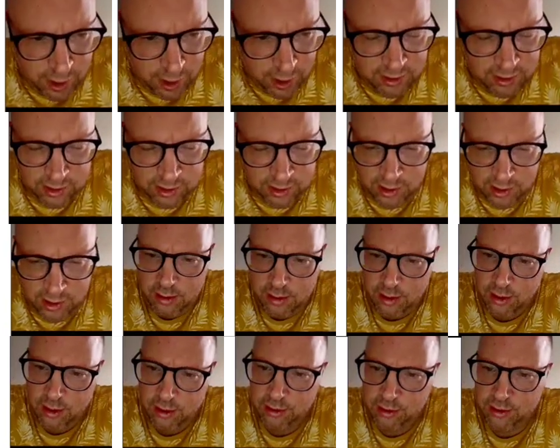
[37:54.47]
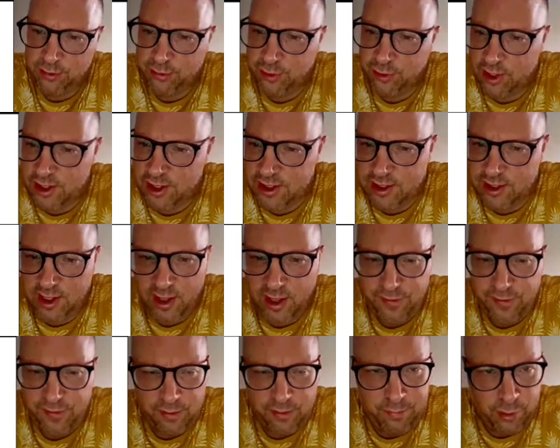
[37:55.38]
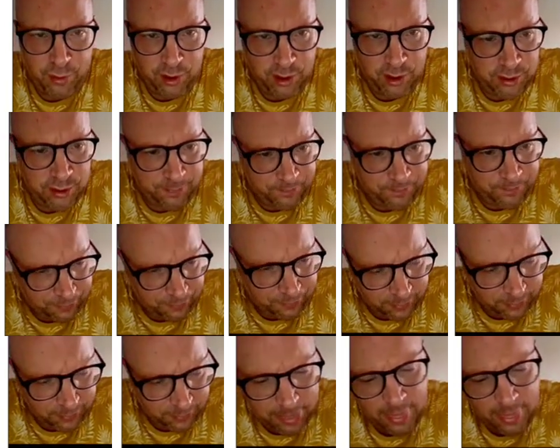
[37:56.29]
in place, also for each and every product.